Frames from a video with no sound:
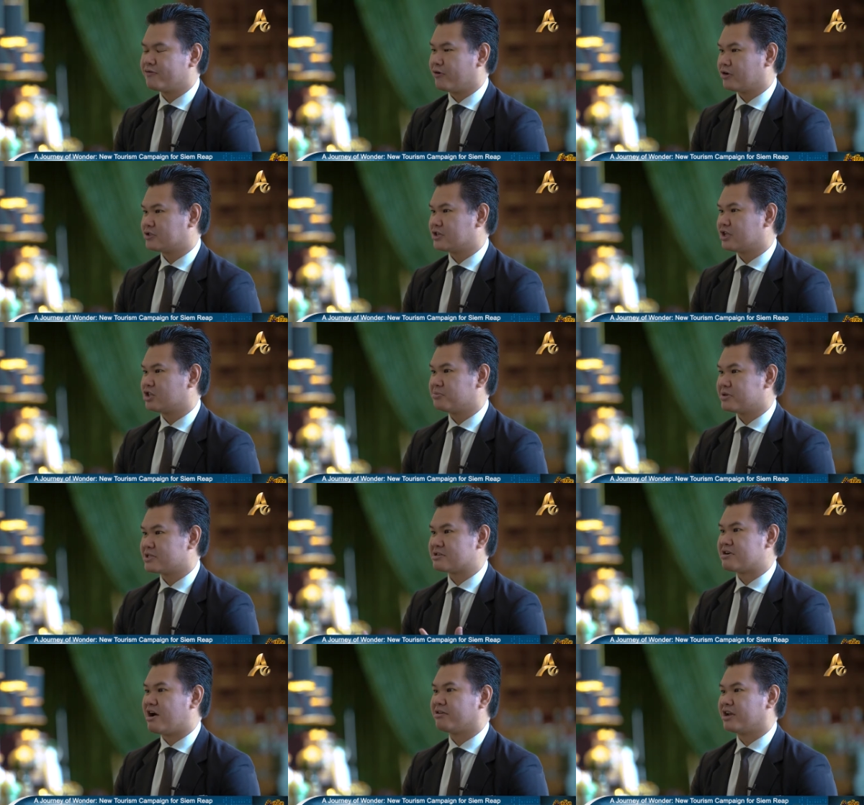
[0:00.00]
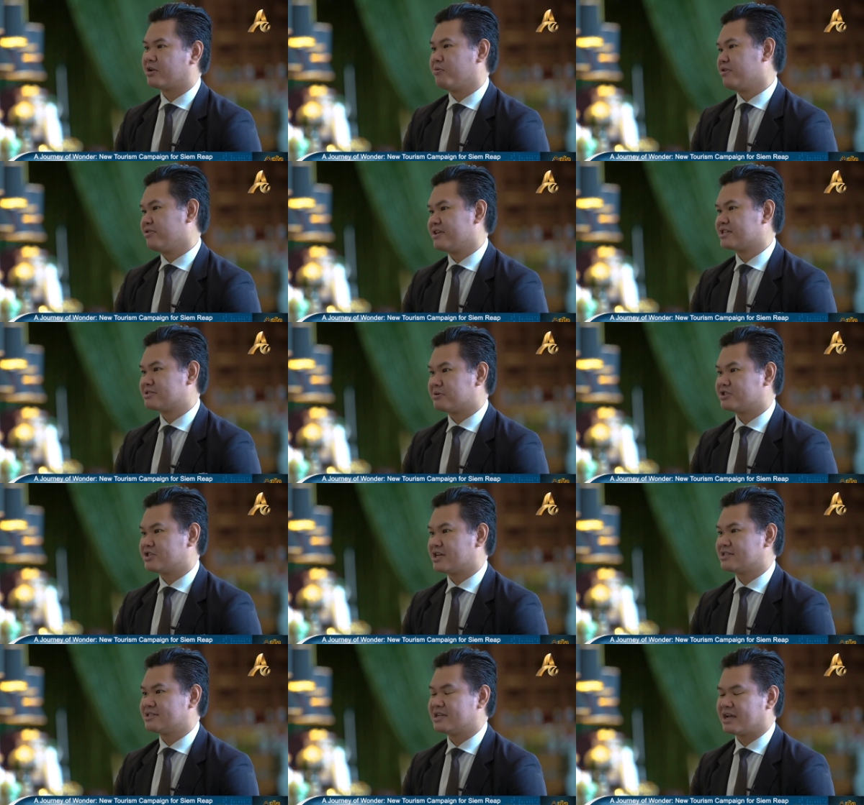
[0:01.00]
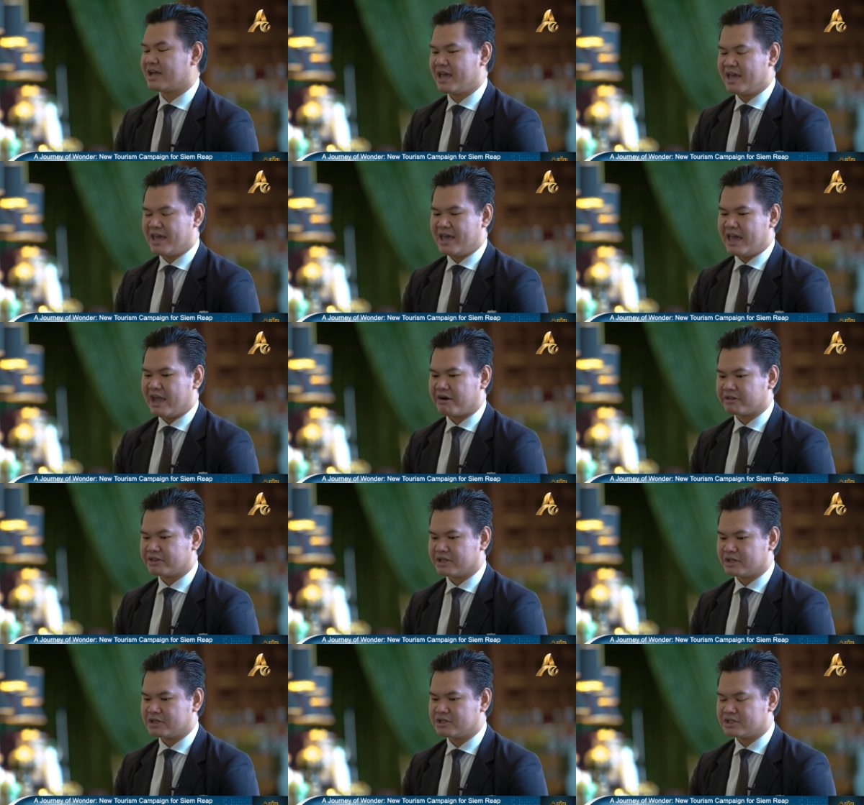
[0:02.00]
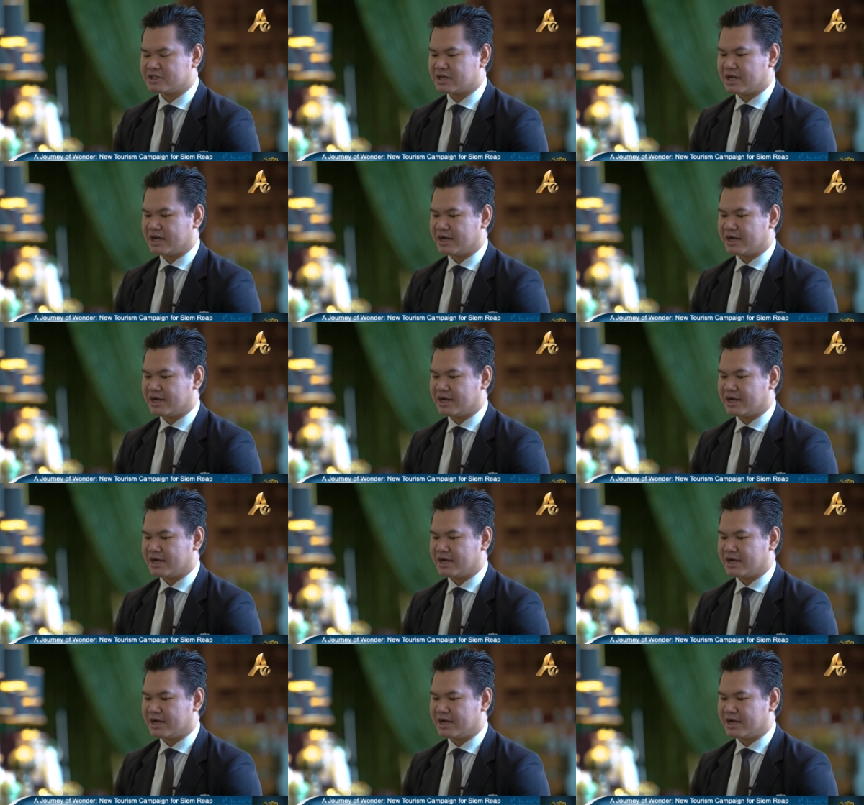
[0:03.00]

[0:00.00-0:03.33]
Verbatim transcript: fortunate to be surrounded with this majestic heritage